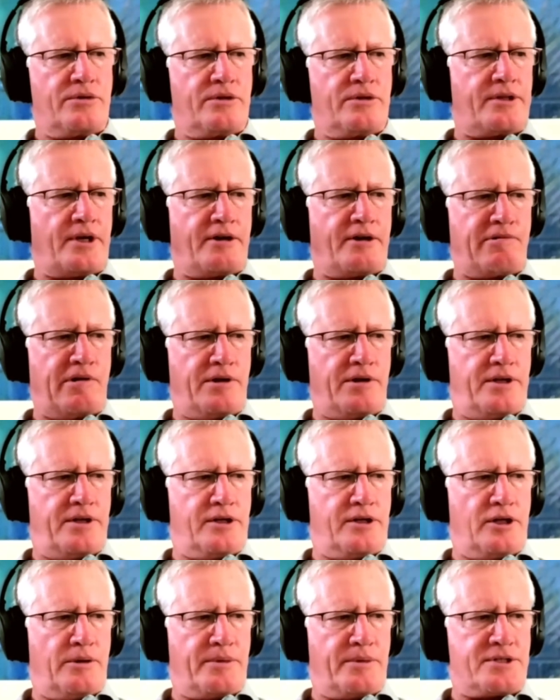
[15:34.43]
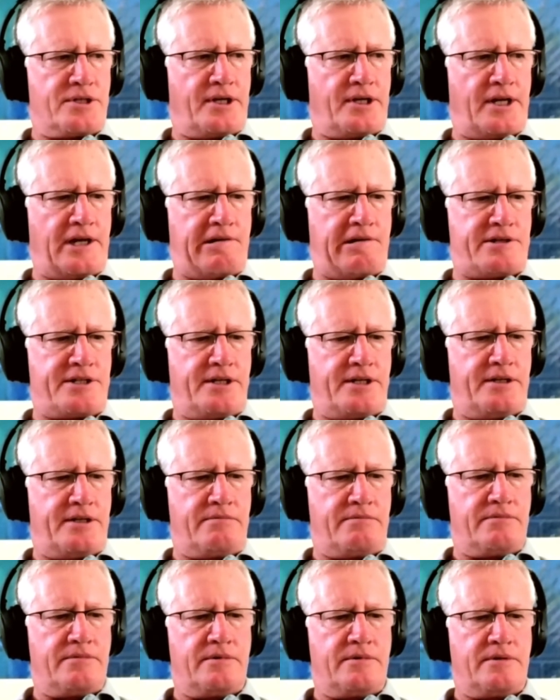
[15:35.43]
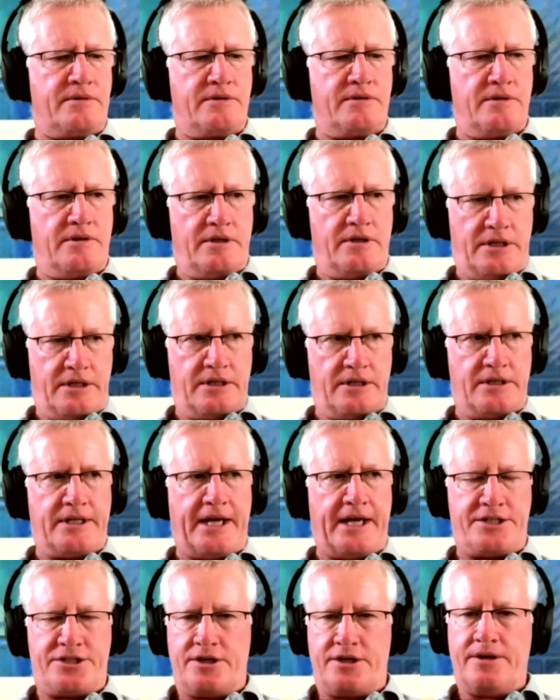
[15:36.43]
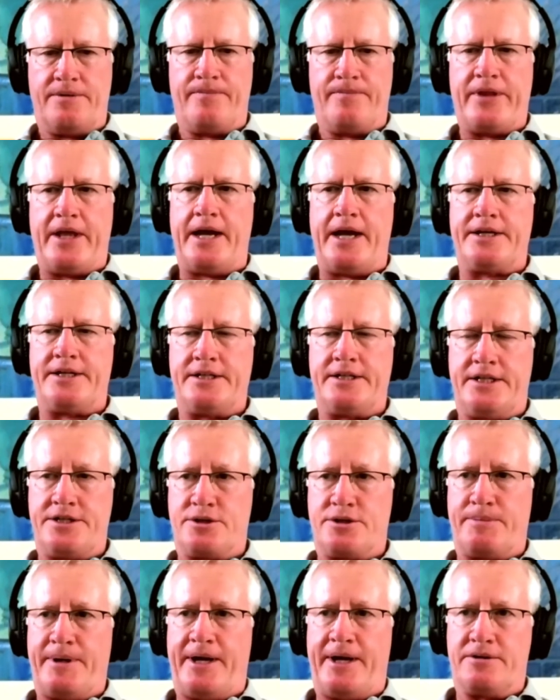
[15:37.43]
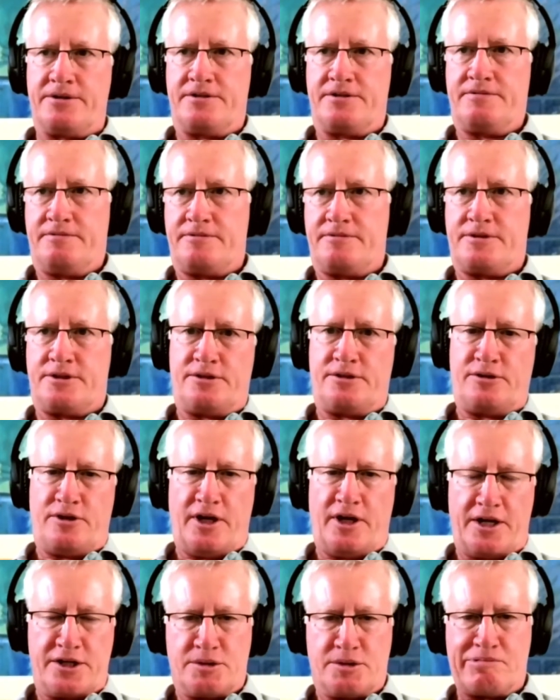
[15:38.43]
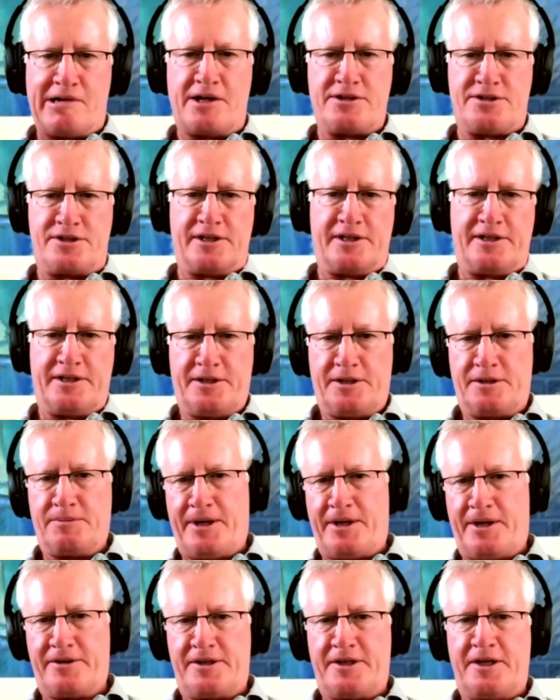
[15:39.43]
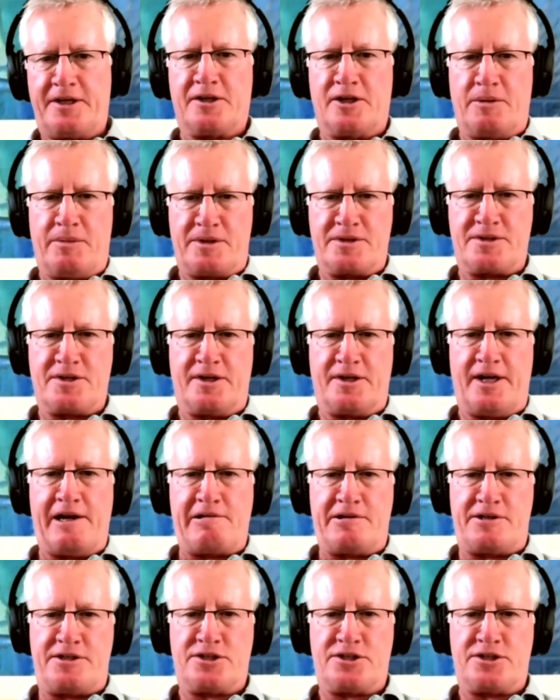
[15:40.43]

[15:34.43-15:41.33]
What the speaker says: I wrote The Economic Singularity later, and it is about, unsurprisingly, about the economic singularity.